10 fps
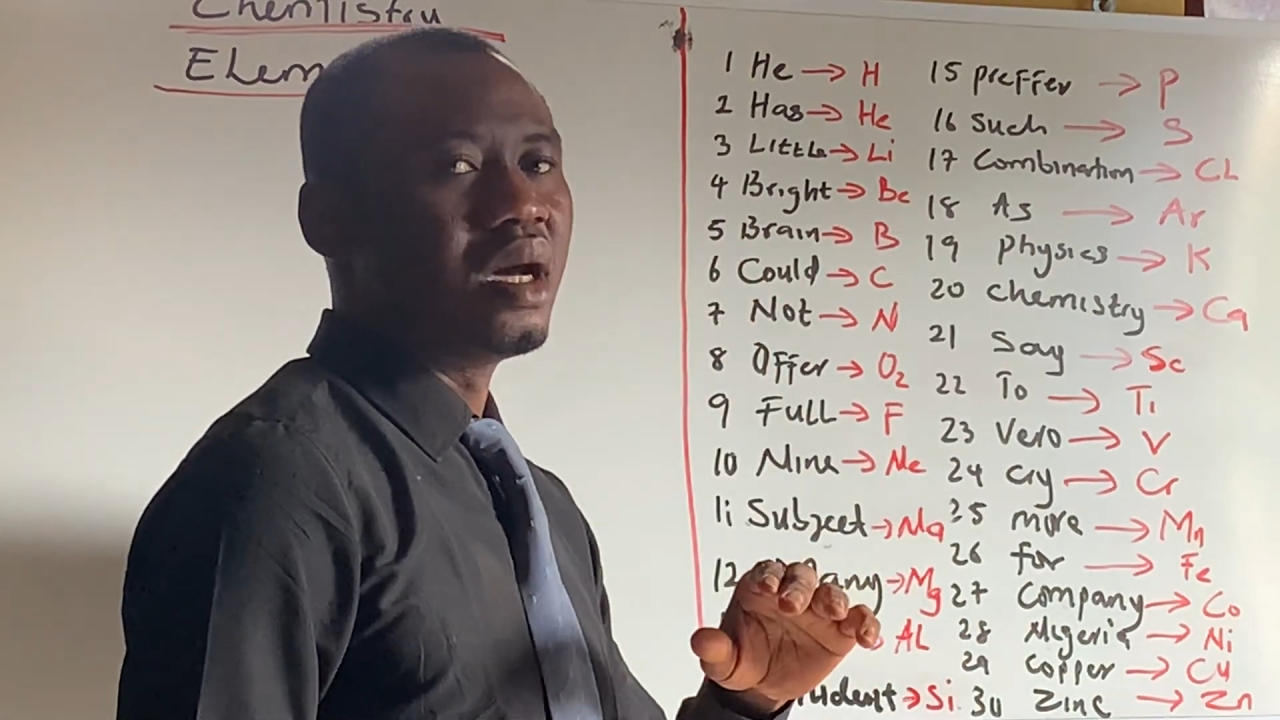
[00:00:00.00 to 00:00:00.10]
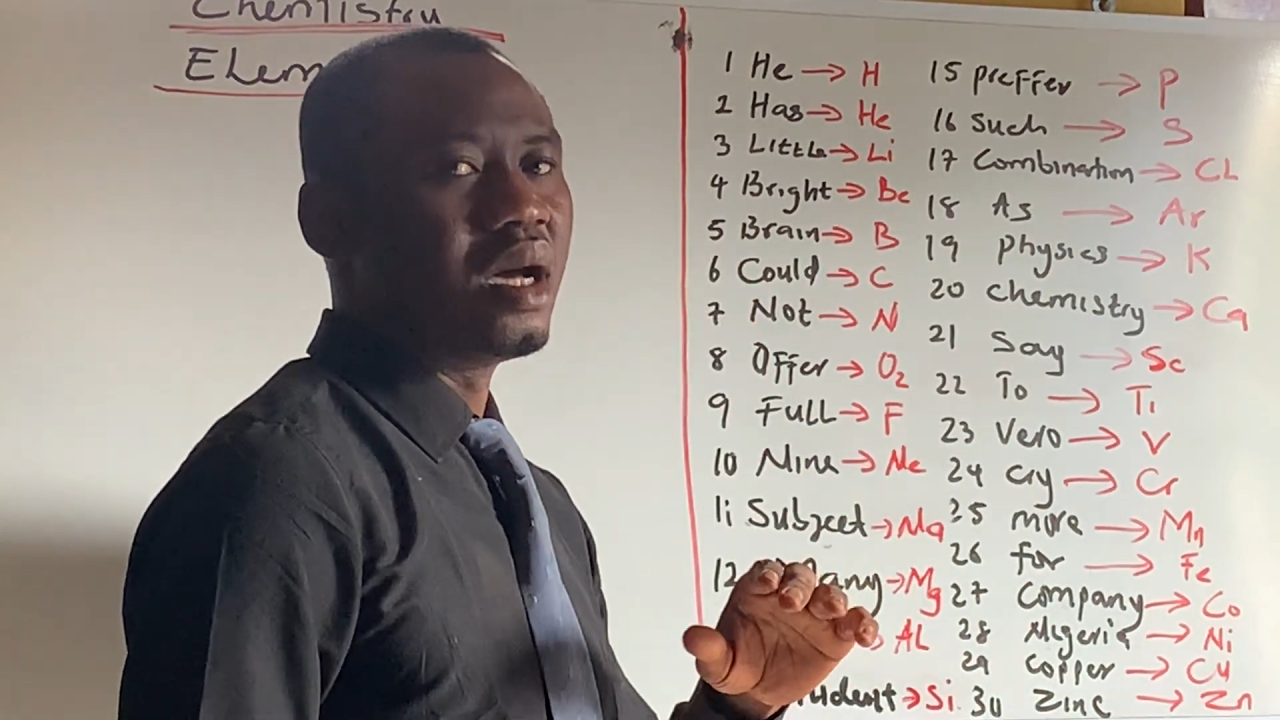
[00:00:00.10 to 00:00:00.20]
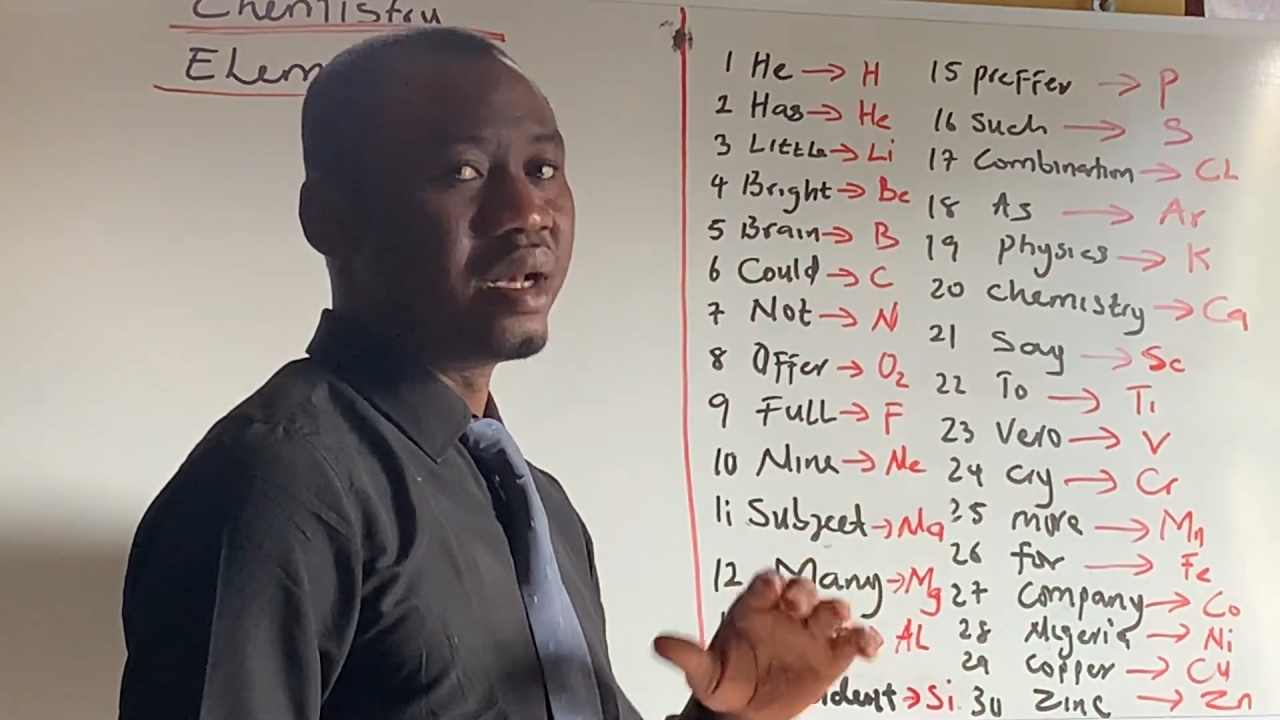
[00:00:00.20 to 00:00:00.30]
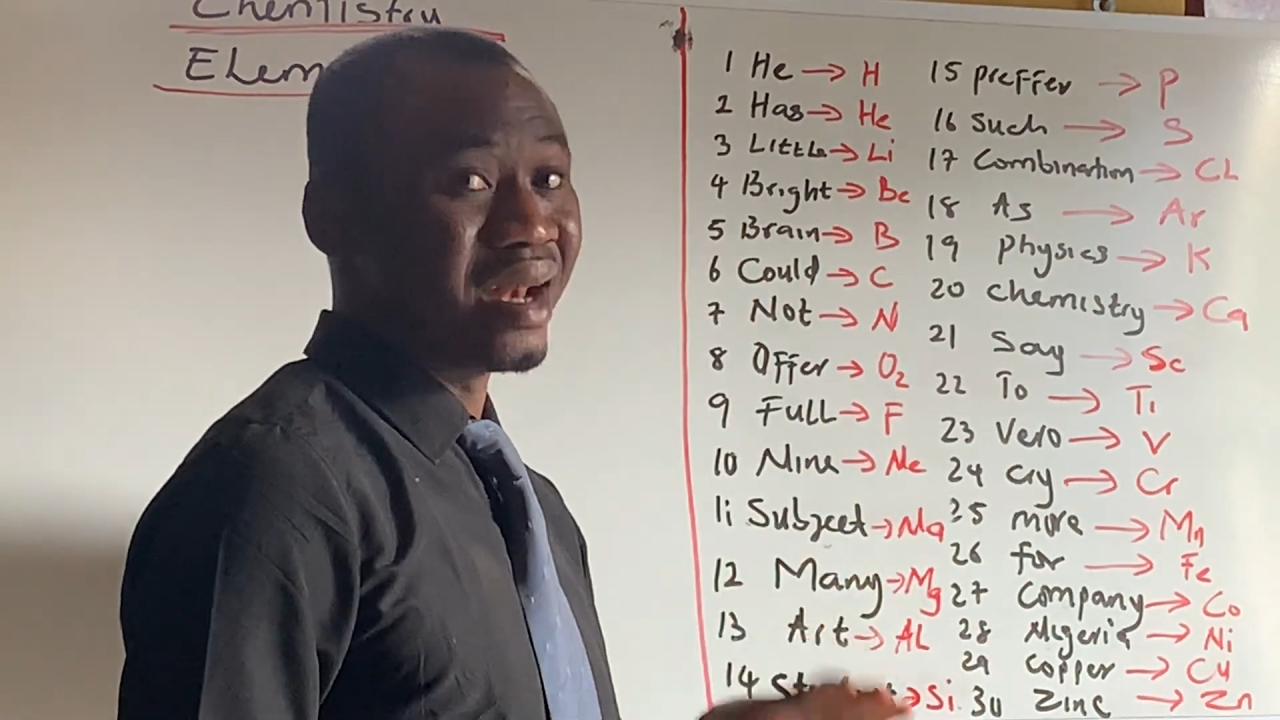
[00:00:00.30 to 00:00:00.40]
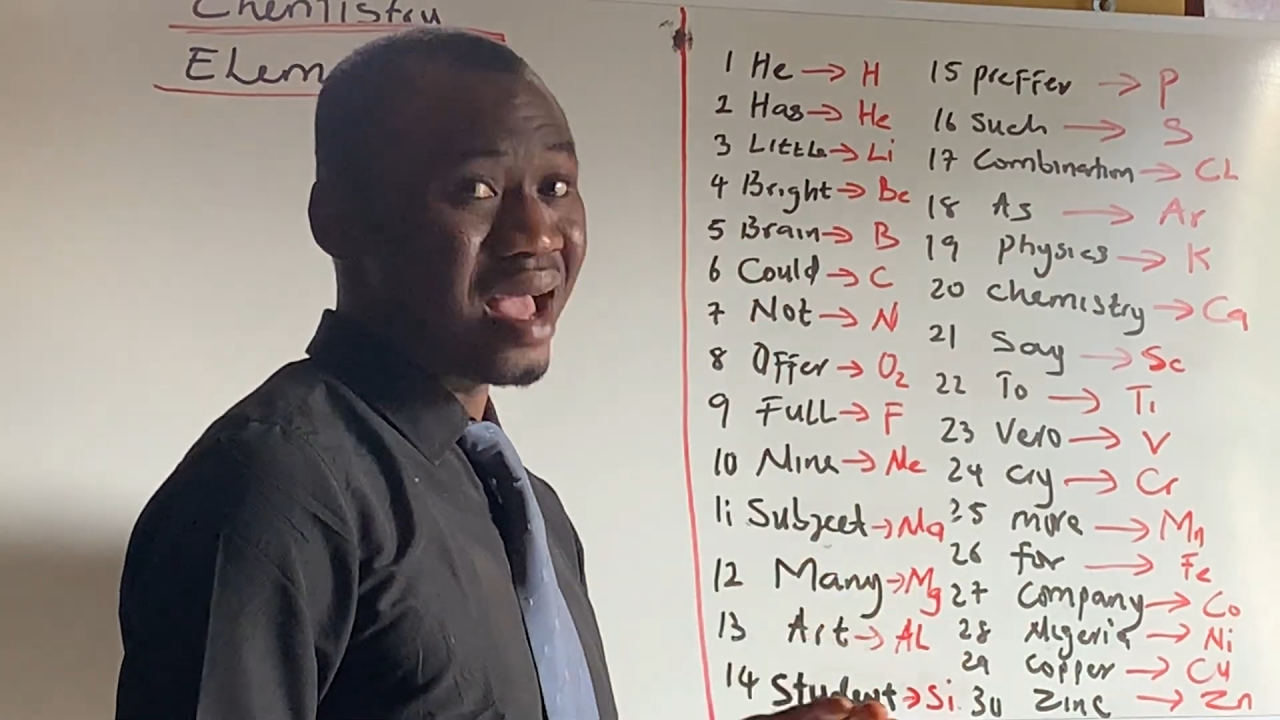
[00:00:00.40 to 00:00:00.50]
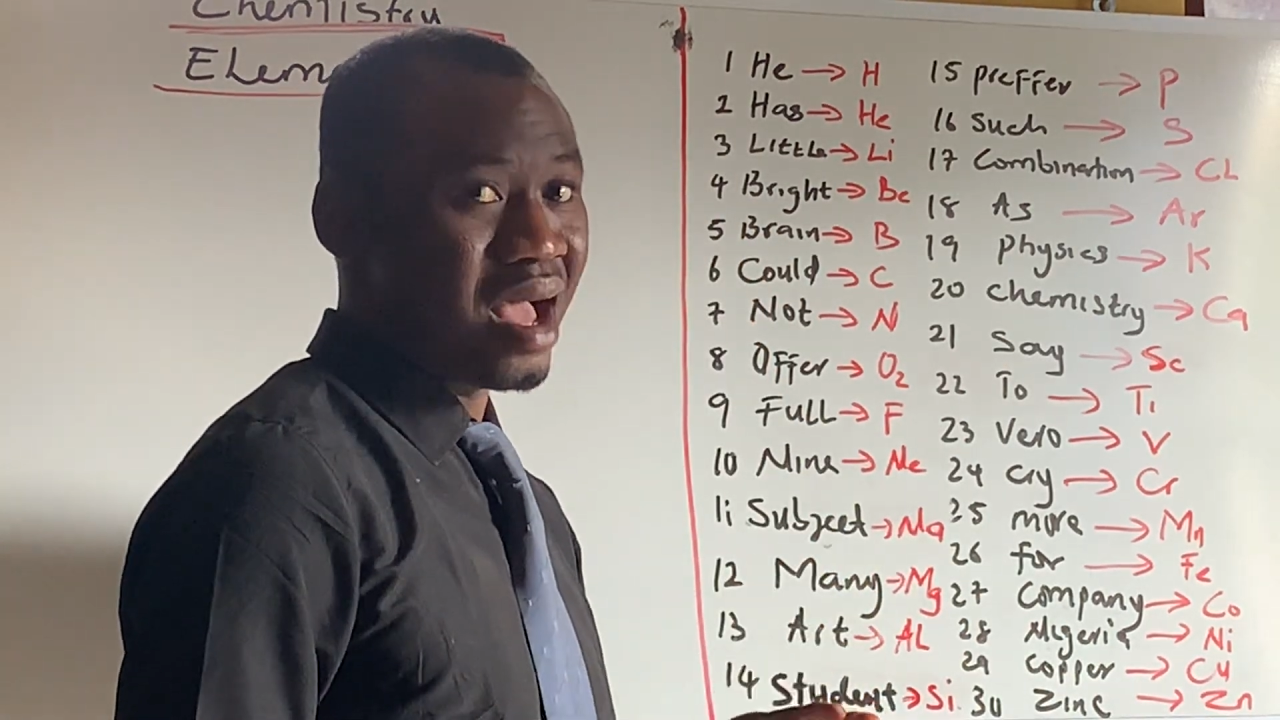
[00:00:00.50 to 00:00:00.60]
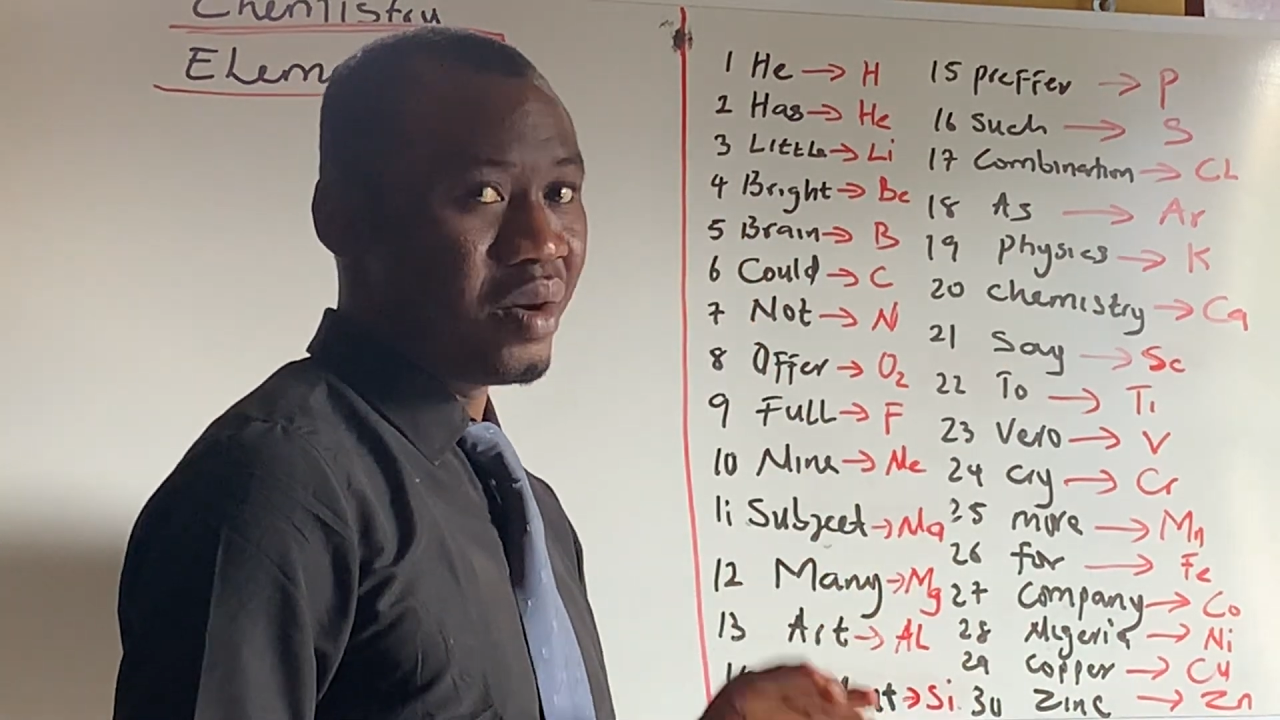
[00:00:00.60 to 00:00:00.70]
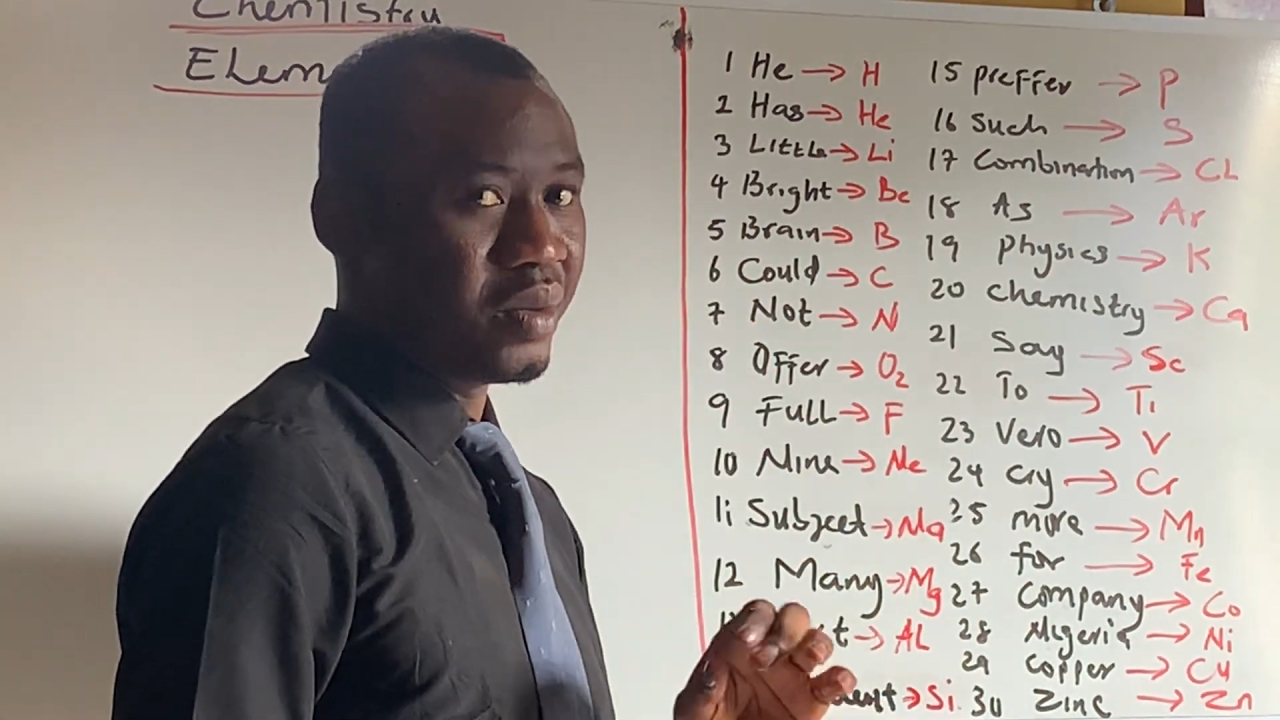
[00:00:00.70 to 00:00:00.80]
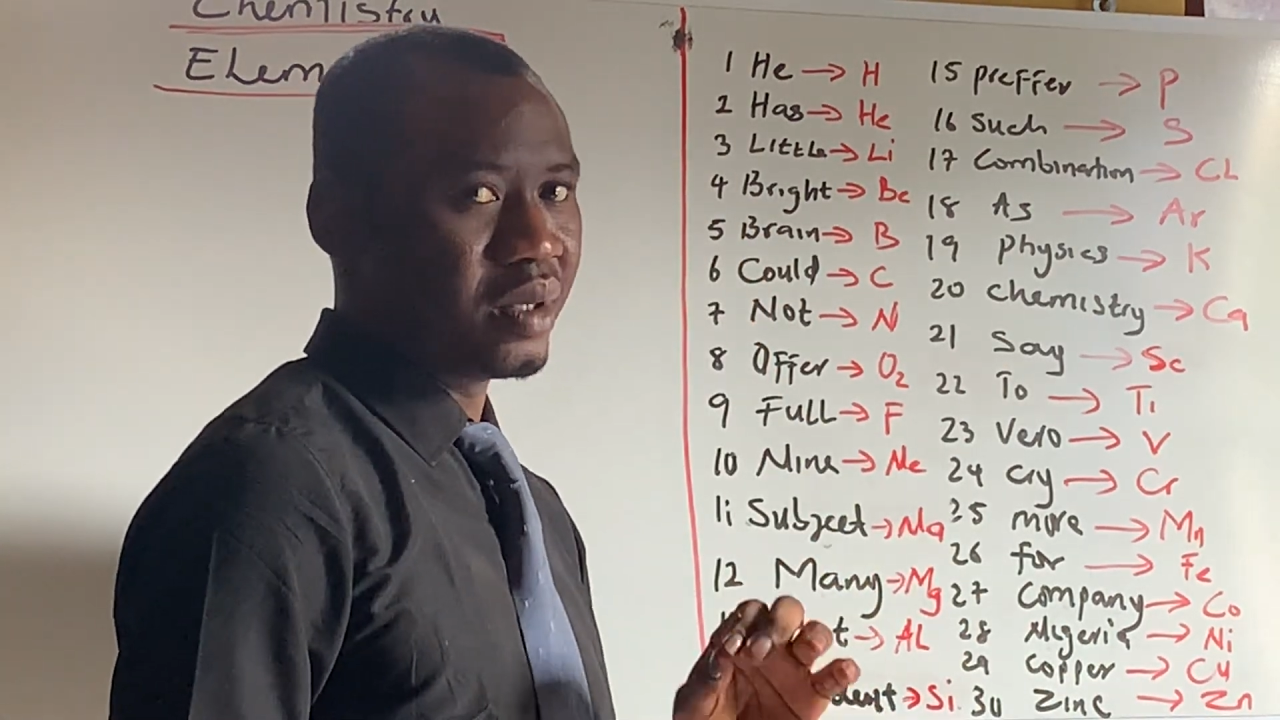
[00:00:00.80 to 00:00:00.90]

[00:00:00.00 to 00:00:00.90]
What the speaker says: now